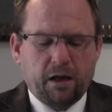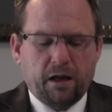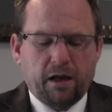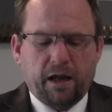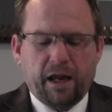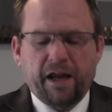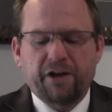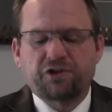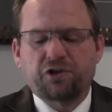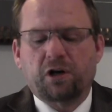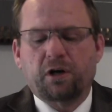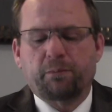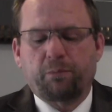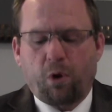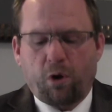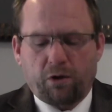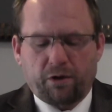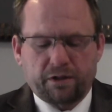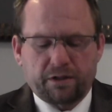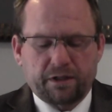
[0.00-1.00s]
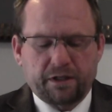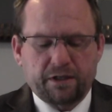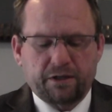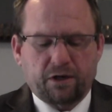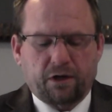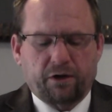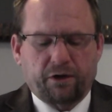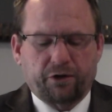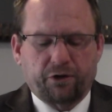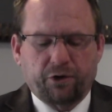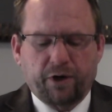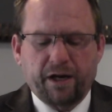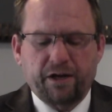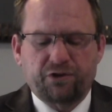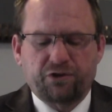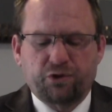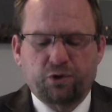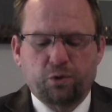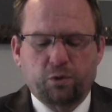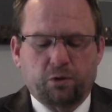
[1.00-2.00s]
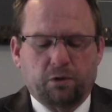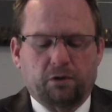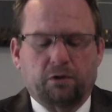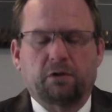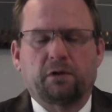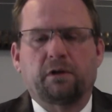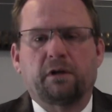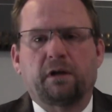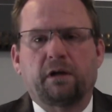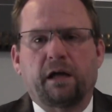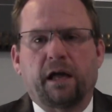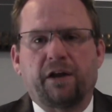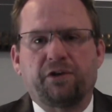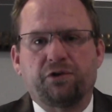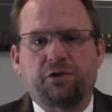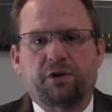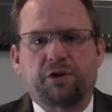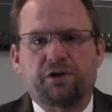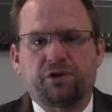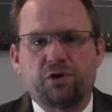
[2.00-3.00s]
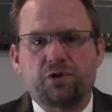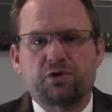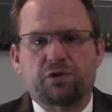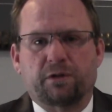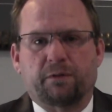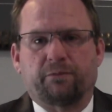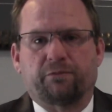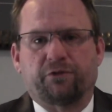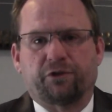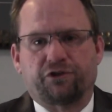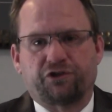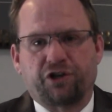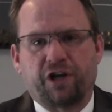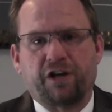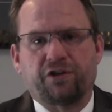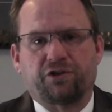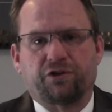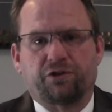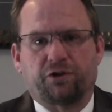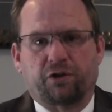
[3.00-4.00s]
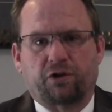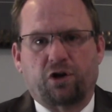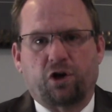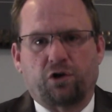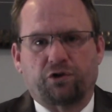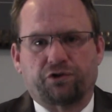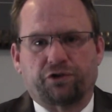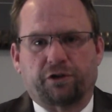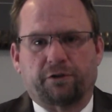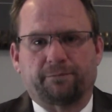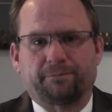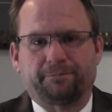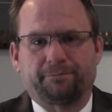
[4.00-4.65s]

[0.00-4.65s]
HR policies are a great tool and you can use them for changing your culture.